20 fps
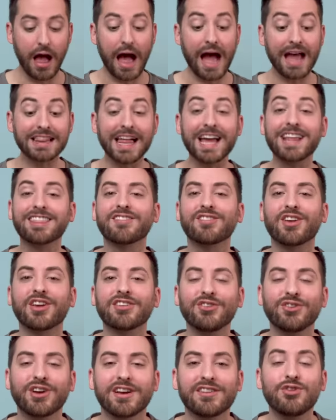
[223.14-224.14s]
I like this
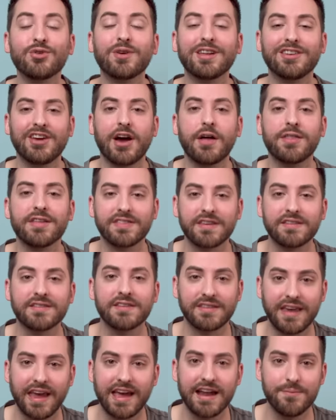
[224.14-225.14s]
also because you can tell that this
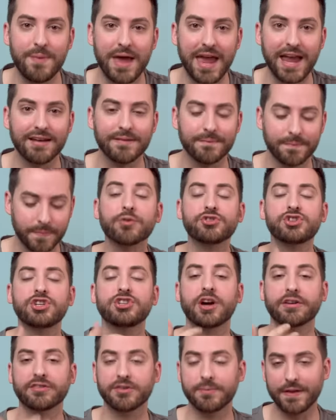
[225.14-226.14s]
is handmade. Well, she
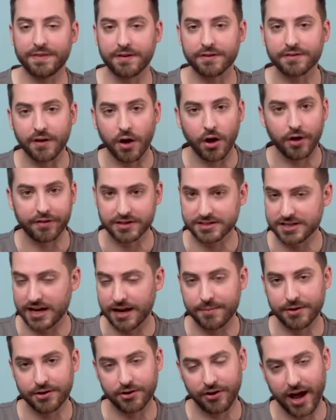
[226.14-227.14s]
talks about this all the
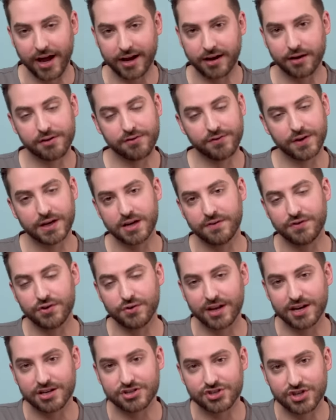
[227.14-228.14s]
time in her Icons video if
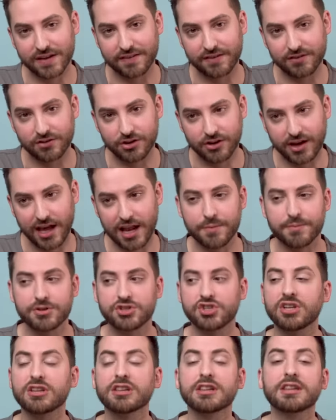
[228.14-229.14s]
you get a chance to look at it, but
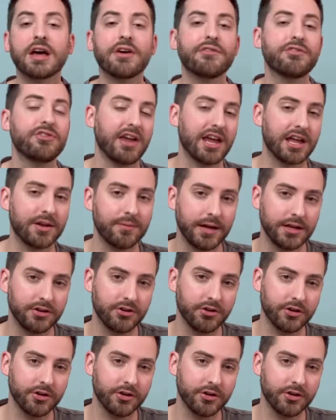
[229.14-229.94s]
she loves handmade